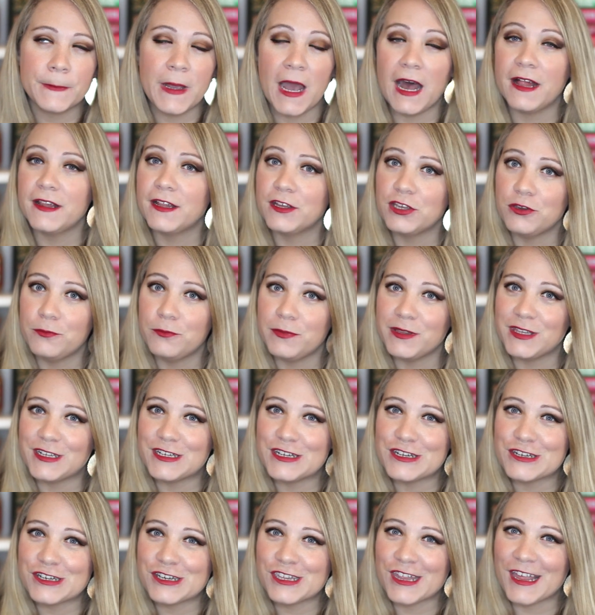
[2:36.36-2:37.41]
I'll let you be the
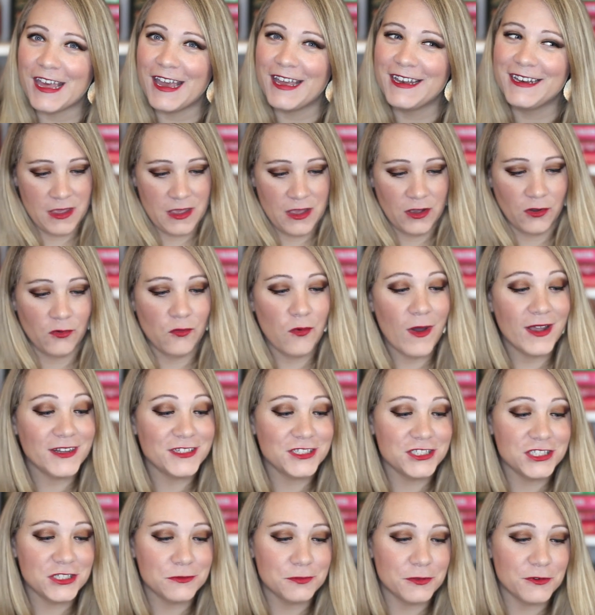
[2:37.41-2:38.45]
judge of that.
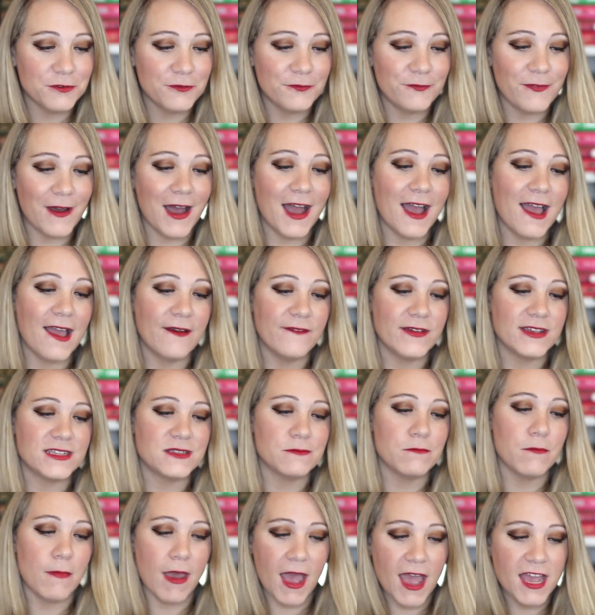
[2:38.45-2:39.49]
Question number five is
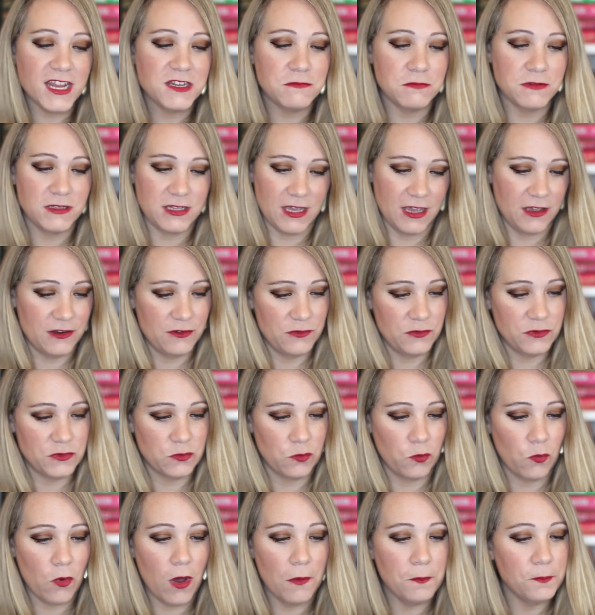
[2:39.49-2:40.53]
mashed potatoes.
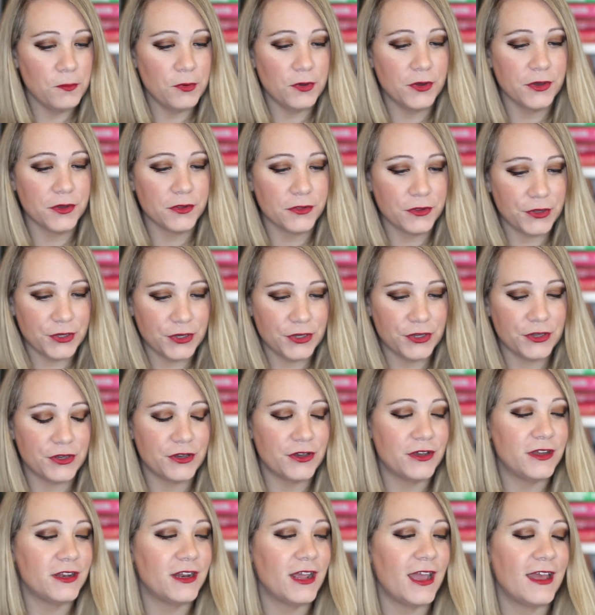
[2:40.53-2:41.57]
What book looked
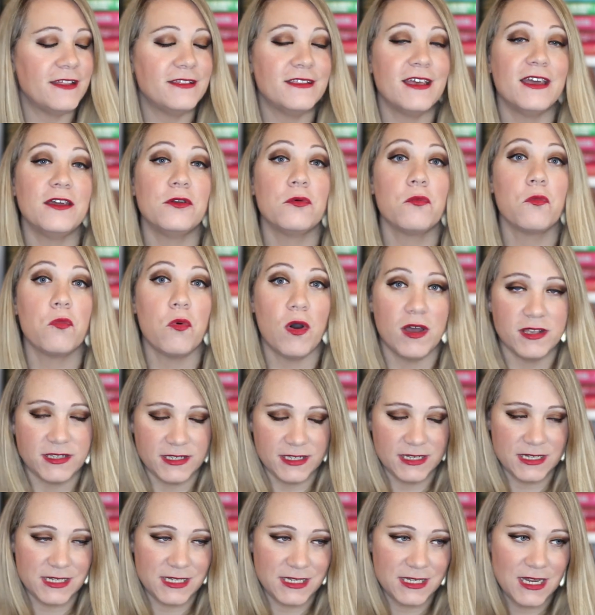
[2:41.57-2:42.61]
good and then
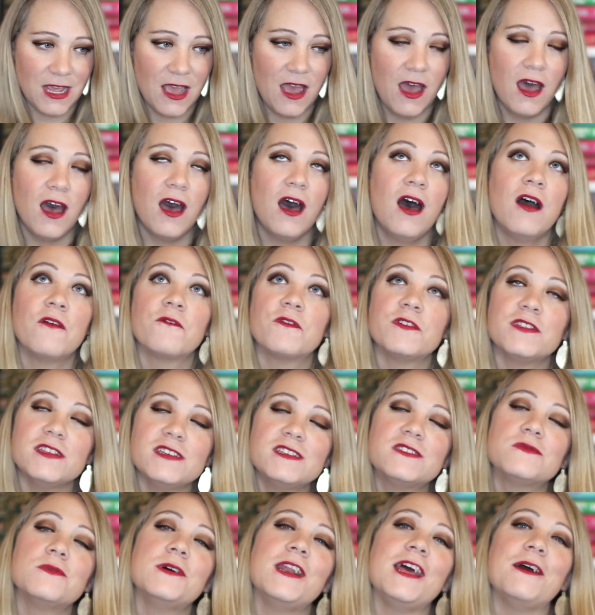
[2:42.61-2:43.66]
wasn't? For
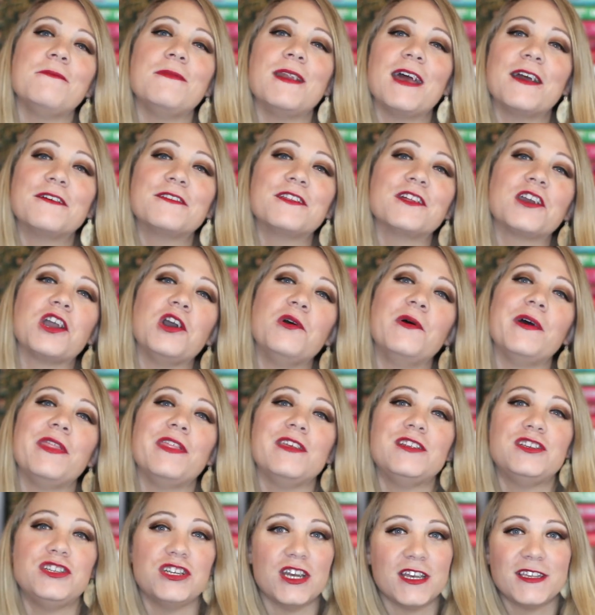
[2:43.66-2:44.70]
this one, I'm gonna have to go
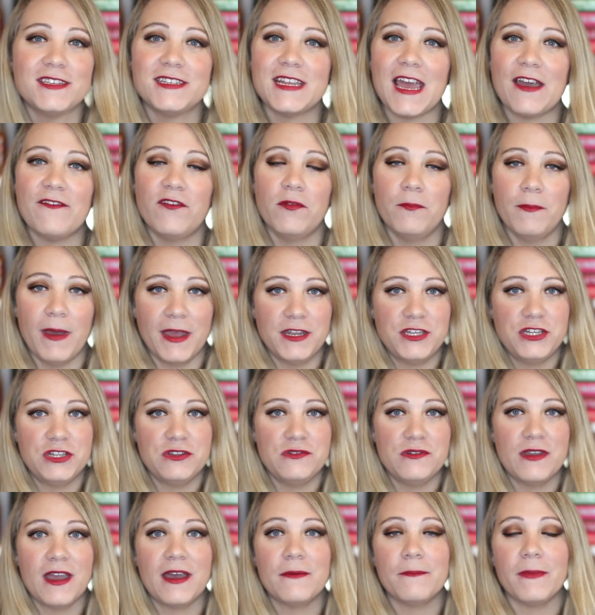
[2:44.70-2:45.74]
with Just Haven't Met
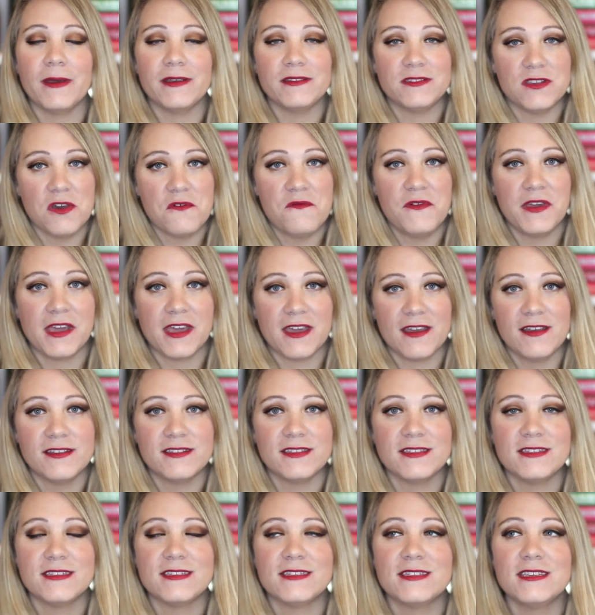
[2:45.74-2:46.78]
You Yet by Sophie
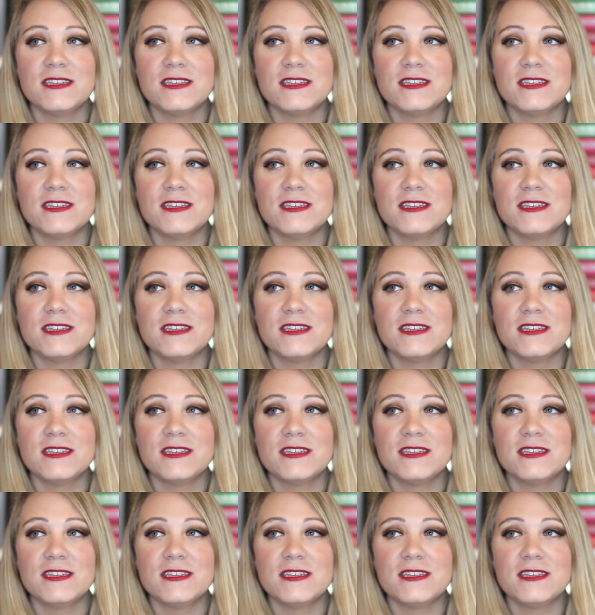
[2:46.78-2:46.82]
Cousins.